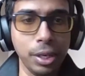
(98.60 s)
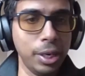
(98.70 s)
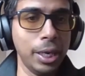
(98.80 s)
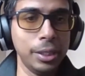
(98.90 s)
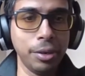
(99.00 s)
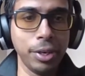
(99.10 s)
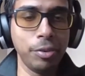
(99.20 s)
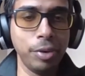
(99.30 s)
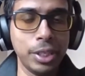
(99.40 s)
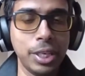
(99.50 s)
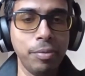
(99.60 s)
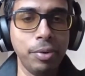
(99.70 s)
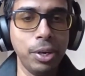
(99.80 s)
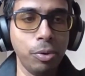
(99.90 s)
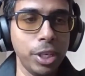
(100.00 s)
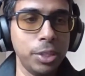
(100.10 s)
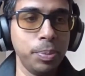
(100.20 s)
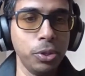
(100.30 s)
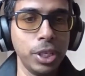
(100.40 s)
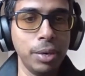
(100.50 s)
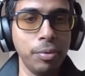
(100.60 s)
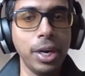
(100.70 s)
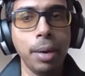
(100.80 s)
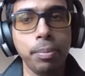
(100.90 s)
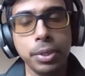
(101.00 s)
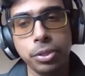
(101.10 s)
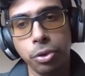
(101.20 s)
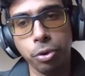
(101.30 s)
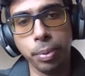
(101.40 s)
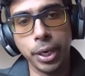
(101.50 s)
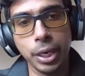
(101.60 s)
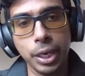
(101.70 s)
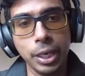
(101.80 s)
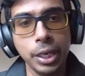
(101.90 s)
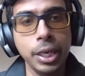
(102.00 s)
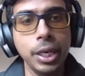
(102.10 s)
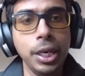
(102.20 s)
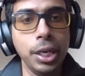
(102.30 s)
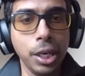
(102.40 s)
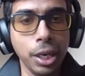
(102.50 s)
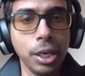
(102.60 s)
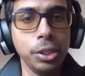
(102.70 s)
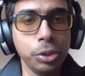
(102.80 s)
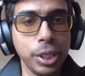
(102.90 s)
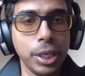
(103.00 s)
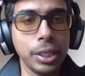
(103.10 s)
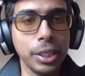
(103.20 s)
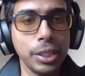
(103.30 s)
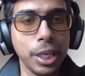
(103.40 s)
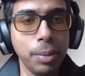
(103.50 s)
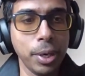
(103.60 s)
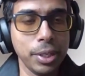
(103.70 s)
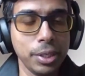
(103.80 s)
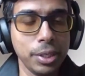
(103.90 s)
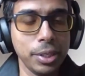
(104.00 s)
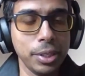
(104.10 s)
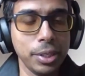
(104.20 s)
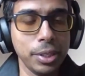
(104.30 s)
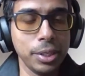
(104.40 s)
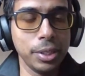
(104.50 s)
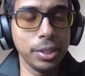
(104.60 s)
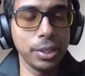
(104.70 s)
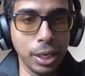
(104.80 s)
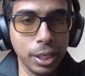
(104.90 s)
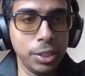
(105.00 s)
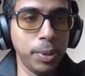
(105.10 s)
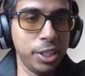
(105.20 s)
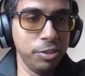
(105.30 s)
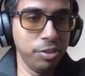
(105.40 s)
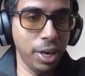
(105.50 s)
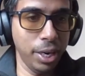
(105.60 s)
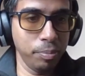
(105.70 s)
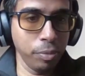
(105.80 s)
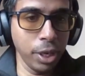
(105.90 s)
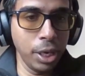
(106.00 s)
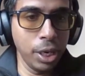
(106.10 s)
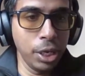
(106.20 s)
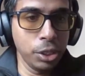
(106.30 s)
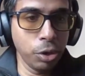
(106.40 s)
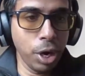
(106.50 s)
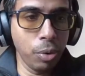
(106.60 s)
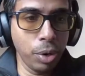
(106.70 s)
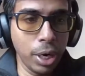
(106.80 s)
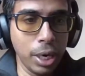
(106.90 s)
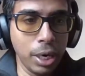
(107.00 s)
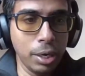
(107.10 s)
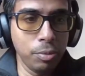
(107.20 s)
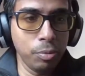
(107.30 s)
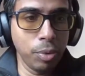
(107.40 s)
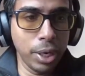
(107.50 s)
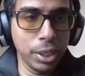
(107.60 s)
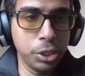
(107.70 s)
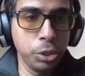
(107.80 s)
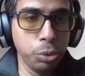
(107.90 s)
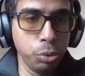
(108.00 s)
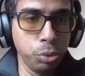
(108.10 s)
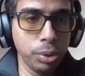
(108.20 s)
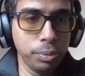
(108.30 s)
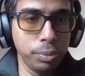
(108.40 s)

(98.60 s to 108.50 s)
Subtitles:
at the request level or response level happens automatically using the schemas that you specify. So now, once you